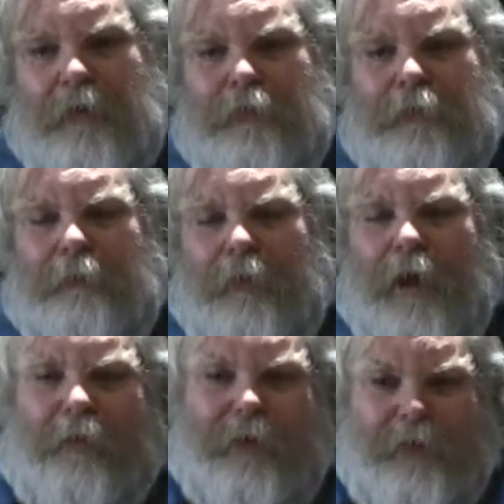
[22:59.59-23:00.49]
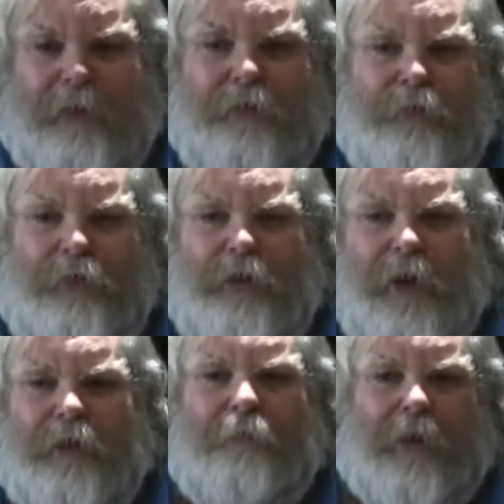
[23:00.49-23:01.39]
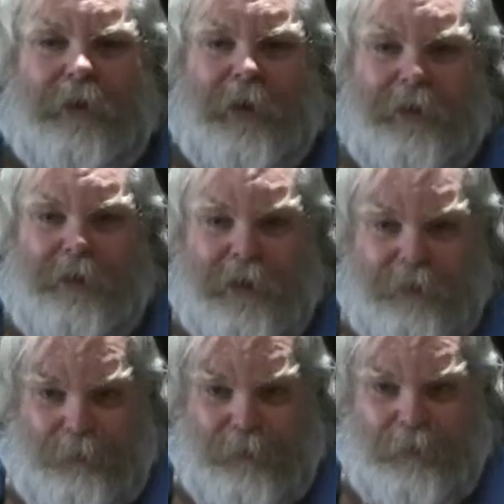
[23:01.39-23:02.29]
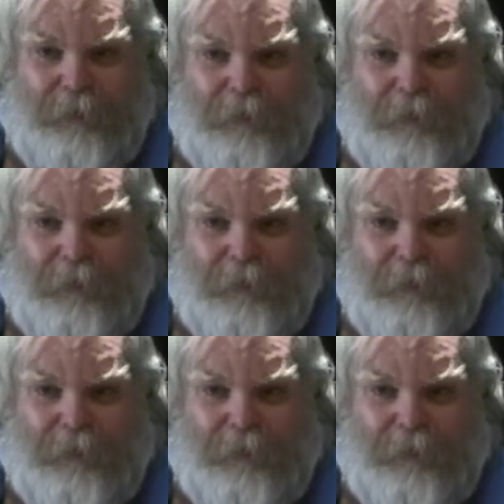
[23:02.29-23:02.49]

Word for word: because the IRS doesn't usually like to recognize sex work.